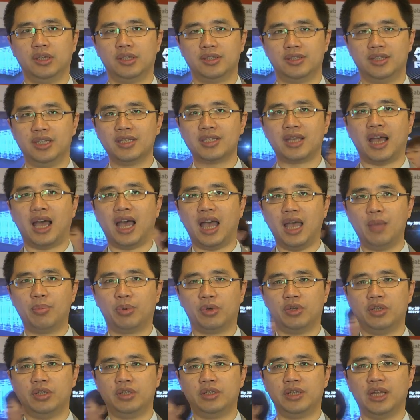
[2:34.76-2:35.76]
This
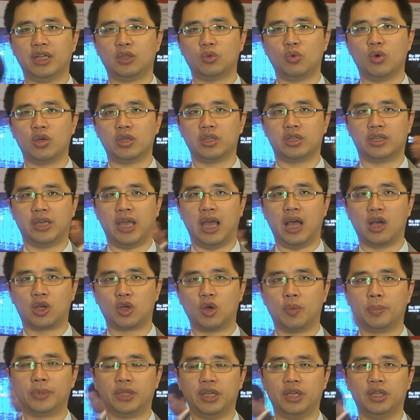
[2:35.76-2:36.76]
hybrid network can
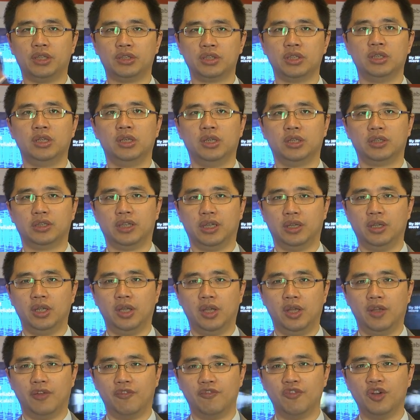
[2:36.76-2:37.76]
accommodate the
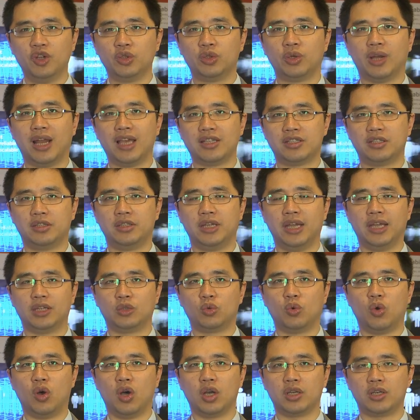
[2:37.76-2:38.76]
virtualized
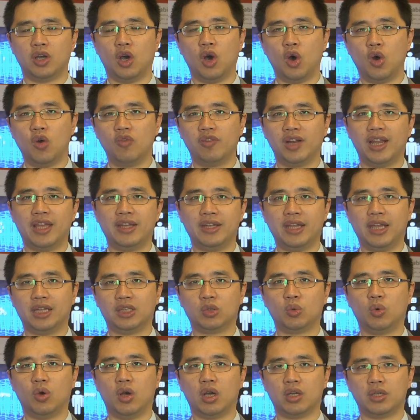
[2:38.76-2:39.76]
network, overlay
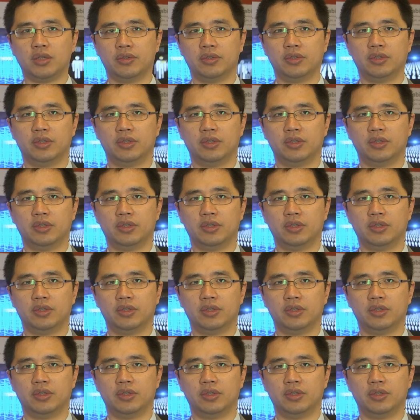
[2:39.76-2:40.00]
network,